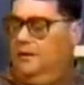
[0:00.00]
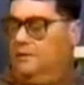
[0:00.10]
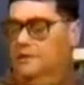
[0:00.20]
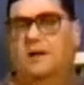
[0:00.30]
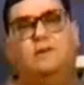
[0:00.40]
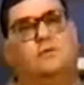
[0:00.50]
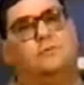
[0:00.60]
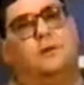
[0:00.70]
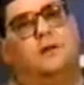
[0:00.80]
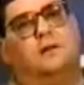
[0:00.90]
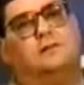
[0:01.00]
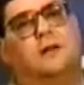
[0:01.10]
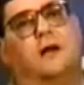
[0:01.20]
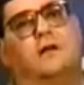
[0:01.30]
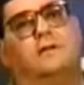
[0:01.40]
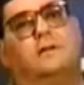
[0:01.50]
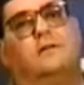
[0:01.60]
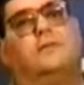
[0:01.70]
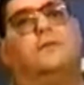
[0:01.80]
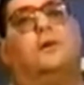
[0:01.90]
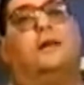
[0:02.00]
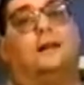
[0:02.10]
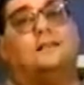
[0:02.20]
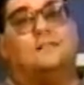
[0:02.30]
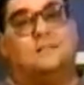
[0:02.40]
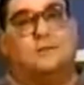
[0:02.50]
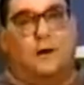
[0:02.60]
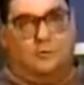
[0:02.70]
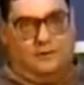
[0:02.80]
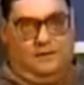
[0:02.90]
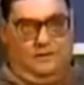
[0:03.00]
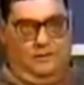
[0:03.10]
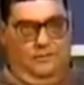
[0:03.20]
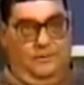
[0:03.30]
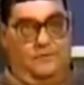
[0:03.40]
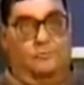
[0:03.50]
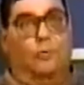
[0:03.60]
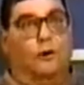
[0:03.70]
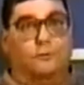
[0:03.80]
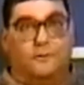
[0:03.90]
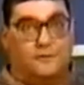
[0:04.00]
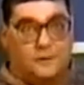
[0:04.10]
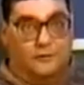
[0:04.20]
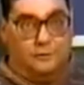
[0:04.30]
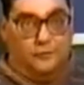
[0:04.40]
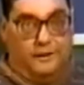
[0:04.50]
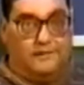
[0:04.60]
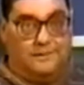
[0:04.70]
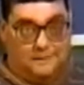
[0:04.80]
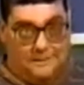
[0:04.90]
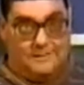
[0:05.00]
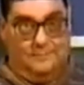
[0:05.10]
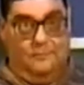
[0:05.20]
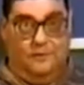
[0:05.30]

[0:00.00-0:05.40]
It's dangerous because the very essence of our system, this wonderful self-correcting system,